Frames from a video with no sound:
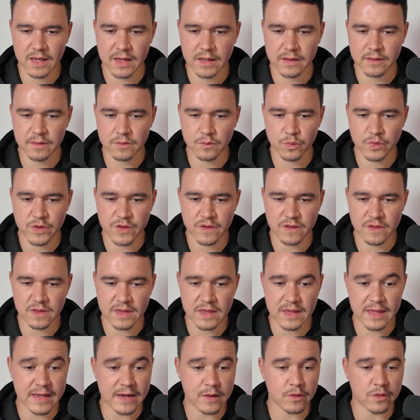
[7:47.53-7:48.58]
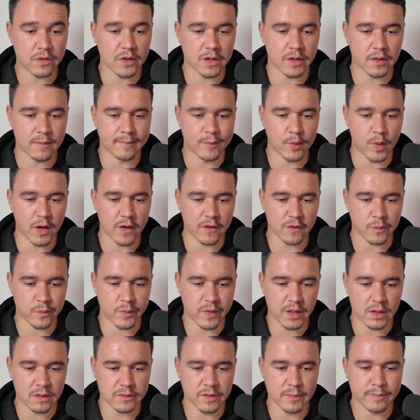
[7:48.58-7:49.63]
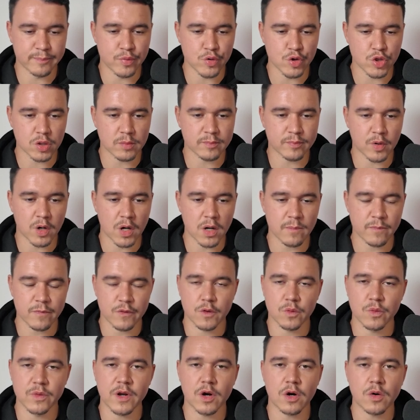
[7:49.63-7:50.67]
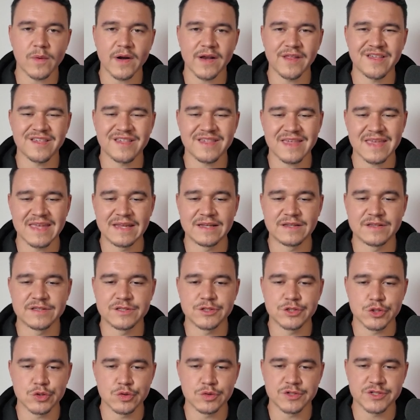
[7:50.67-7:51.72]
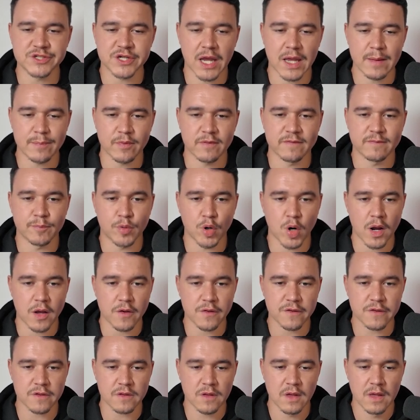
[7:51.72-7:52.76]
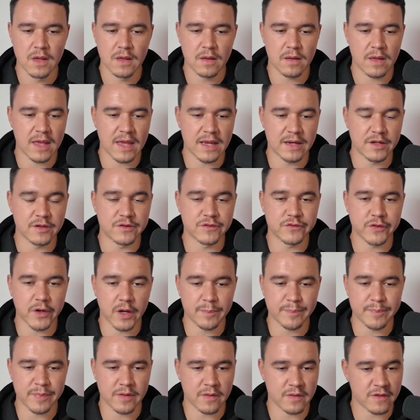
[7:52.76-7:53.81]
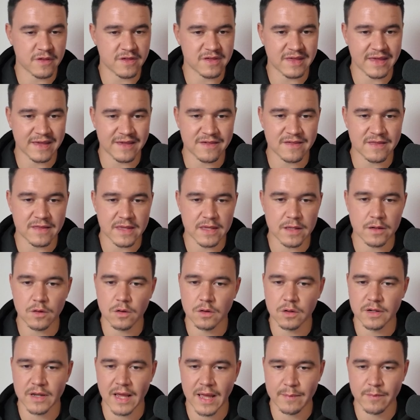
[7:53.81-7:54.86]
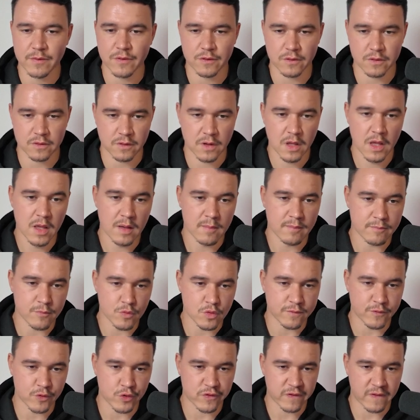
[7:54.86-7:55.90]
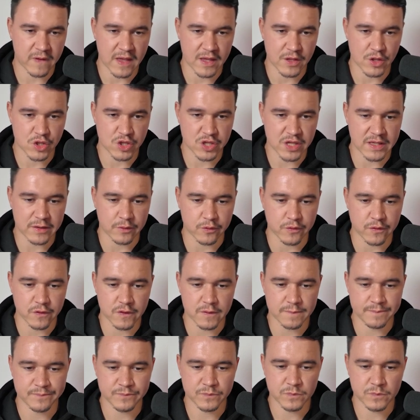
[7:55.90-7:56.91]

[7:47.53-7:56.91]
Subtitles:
And we see here another bra as well, the push-up bra. So we already see 2 type of bras in the top 16 on Amazon movers and shakers.